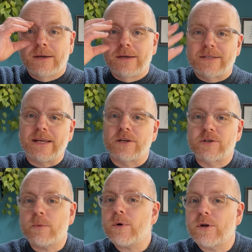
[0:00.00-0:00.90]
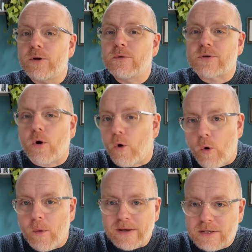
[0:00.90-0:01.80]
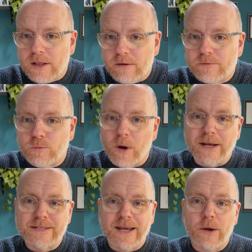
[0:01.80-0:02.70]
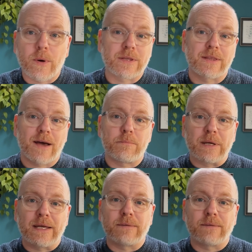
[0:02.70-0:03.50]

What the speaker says: See, as someone who's always loved writing, whether that be